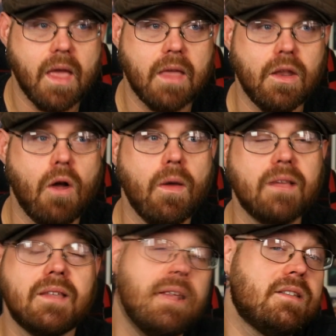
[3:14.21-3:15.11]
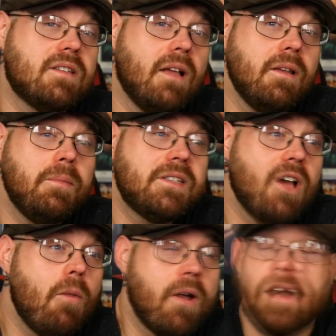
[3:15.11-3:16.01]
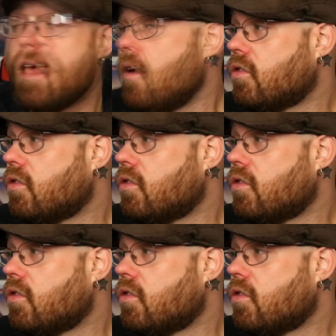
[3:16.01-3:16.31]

you know, it's something to be celebrated.